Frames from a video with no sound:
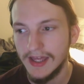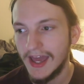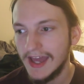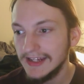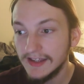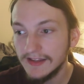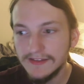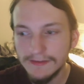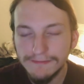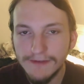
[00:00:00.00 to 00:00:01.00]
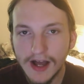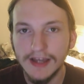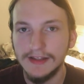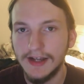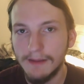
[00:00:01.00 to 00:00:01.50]
And it's
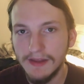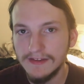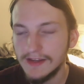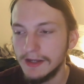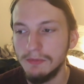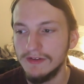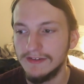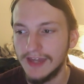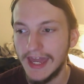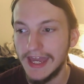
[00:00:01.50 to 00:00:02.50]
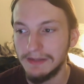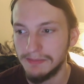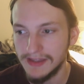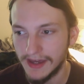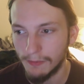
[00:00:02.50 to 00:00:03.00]
fine, like, I'm not saying movies can't
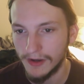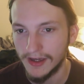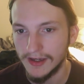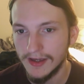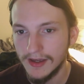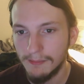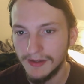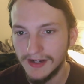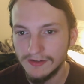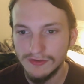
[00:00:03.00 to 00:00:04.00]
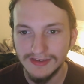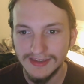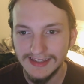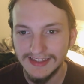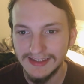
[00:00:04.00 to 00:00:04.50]
be that way, but I just
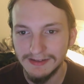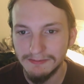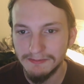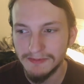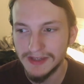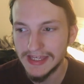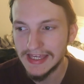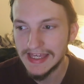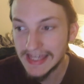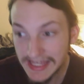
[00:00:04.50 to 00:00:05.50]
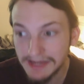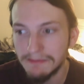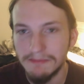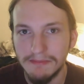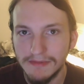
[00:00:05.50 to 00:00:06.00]
think that
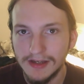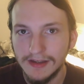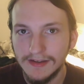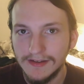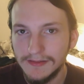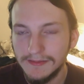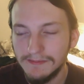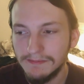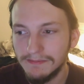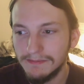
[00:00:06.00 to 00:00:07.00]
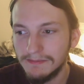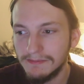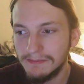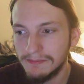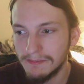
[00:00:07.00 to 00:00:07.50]
him
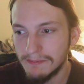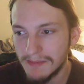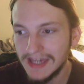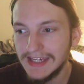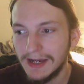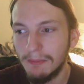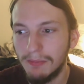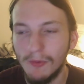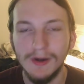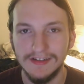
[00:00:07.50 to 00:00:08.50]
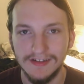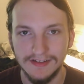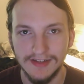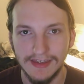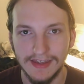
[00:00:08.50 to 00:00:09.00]
making a point to
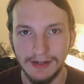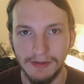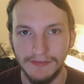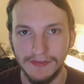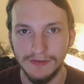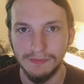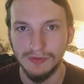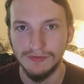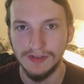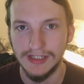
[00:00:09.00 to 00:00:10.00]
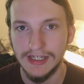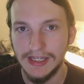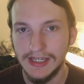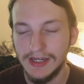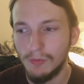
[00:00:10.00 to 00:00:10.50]
say that about this movie,
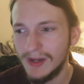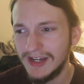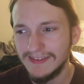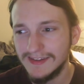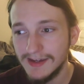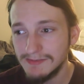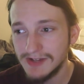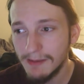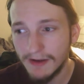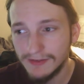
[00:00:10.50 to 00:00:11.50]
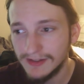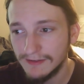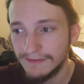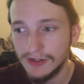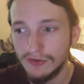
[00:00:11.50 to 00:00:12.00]
when at the same time I've seen
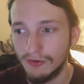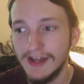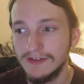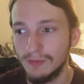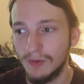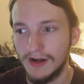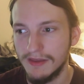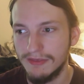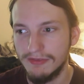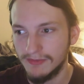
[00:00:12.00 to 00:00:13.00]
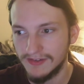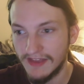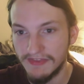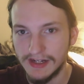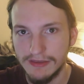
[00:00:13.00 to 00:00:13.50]
featurettes where he
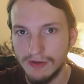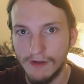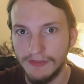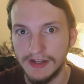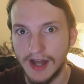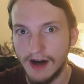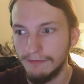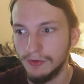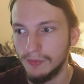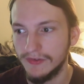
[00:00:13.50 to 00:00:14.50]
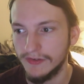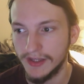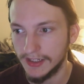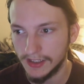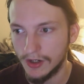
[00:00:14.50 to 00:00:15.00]
said that he thought the novel was,
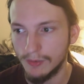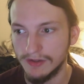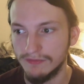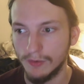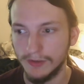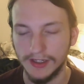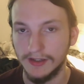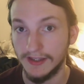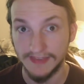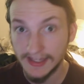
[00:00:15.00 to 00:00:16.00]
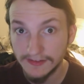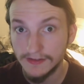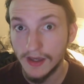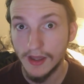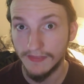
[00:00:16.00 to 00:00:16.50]
like, you know, evoking, like, that's
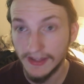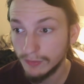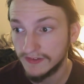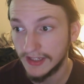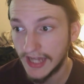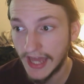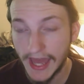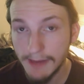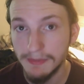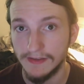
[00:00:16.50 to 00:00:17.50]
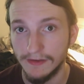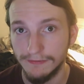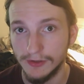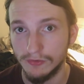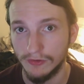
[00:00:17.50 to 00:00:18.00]
what's gonna happen in the
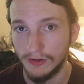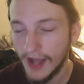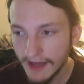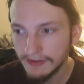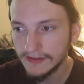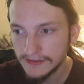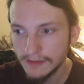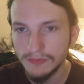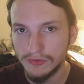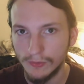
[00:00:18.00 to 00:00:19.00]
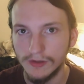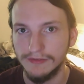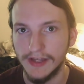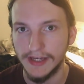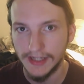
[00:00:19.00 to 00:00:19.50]
future, having some sort of,
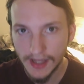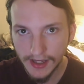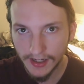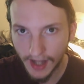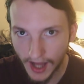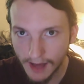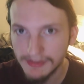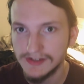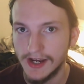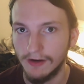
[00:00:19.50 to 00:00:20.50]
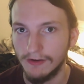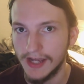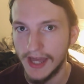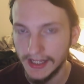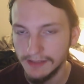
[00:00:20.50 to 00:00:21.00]
like,
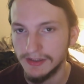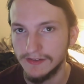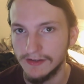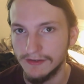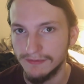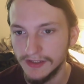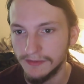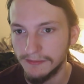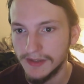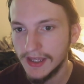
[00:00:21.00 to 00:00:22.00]
commentary element to the film,